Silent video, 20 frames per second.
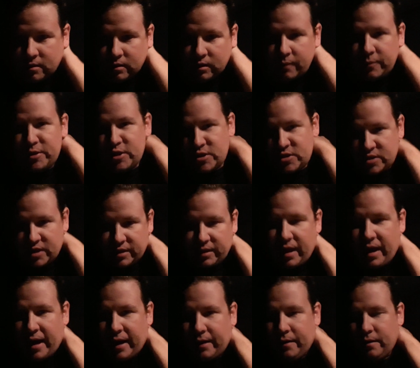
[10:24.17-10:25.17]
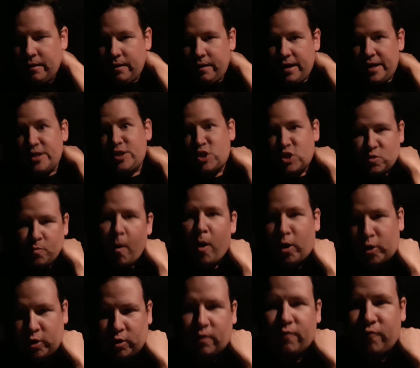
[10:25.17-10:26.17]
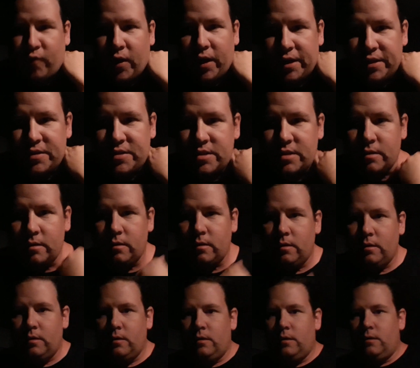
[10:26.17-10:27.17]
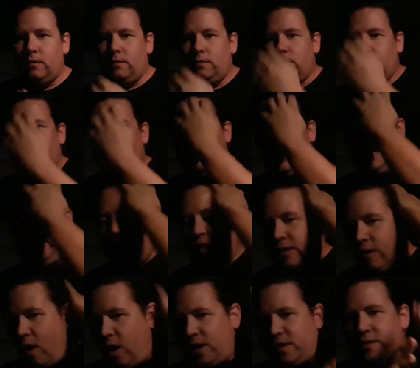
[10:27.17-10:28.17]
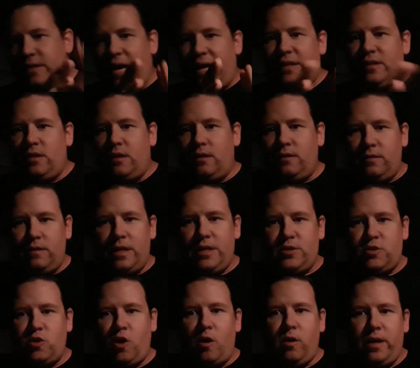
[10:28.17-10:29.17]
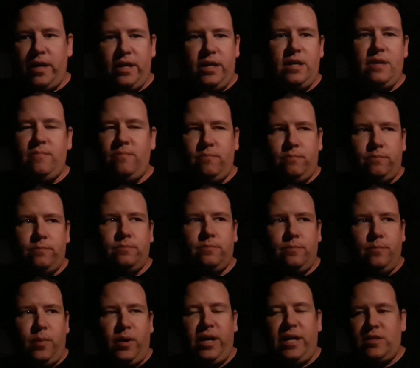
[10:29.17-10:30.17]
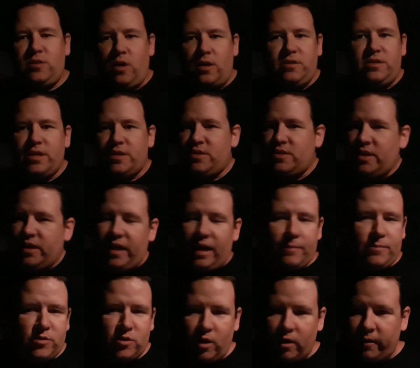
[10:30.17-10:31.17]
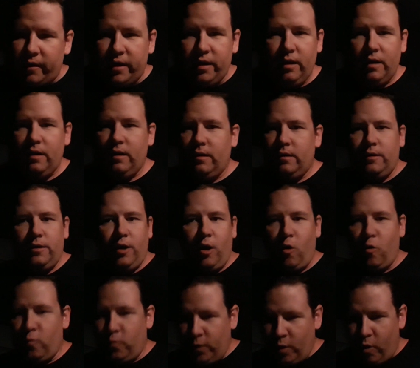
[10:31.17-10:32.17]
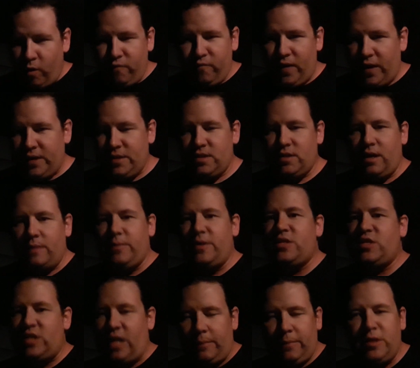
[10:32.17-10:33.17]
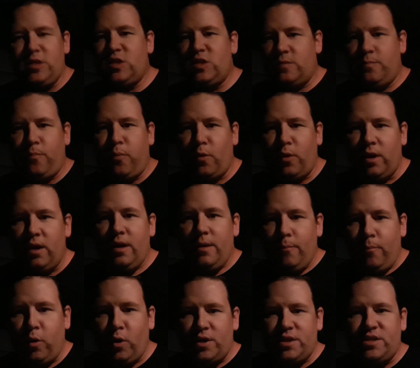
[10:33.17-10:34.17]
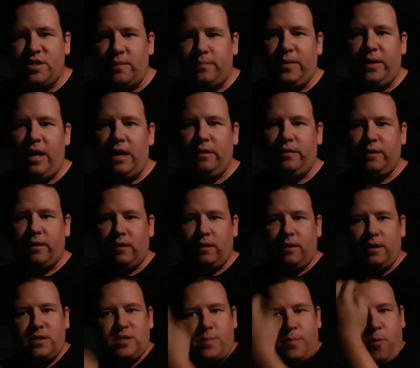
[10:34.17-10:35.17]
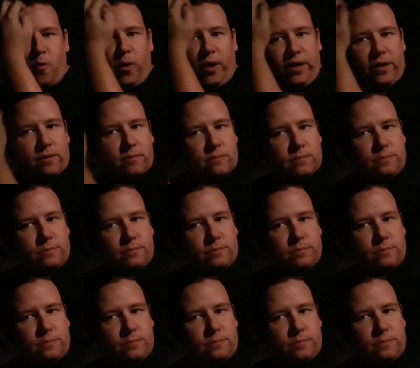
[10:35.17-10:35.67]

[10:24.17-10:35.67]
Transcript: Let me just say that. And smarter fights. Not to insult anybody that's autistic. I'm sorry. No offense. I'm just putting something out there as a point.